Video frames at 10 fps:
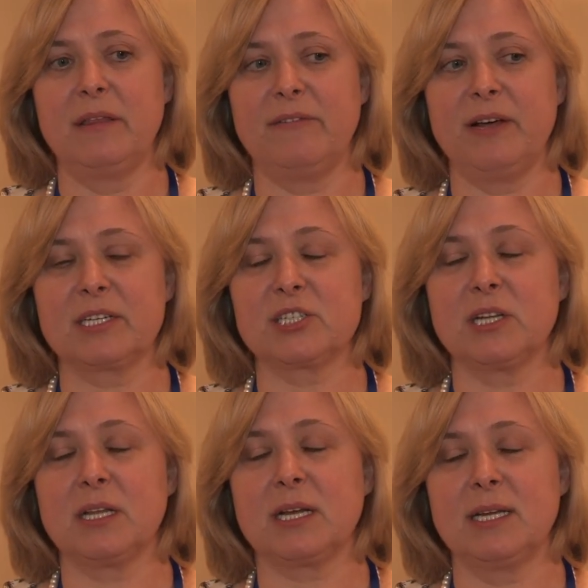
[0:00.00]
The
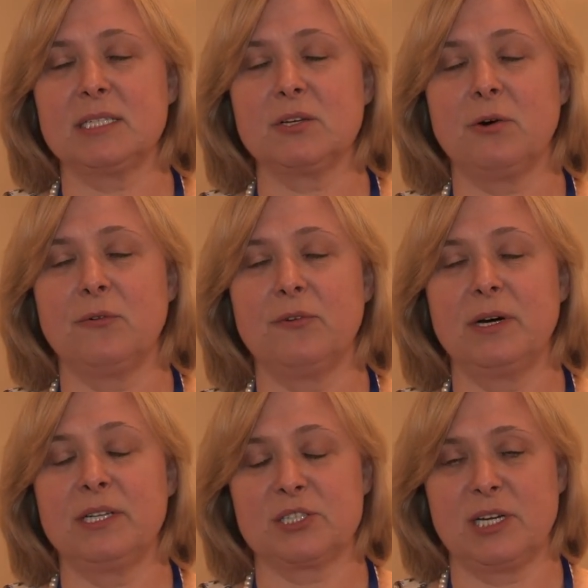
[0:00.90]
functional class of
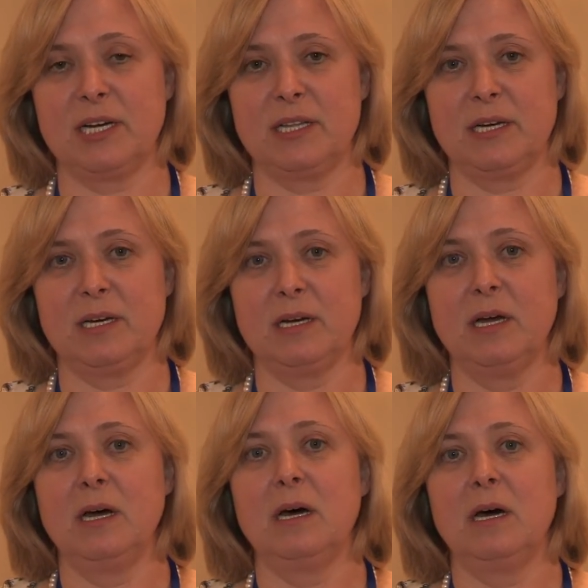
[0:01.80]
angina
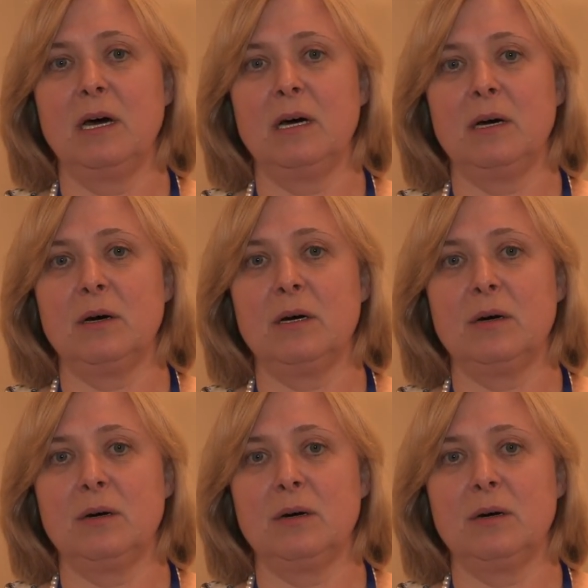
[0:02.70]
uh,